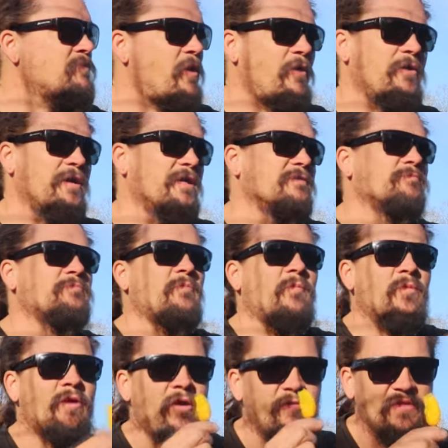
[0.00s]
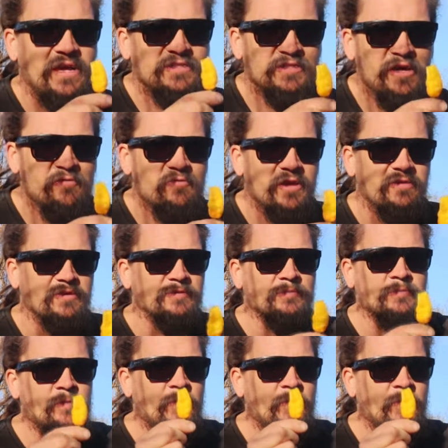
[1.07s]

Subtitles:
Oh yeah, that's that flavor.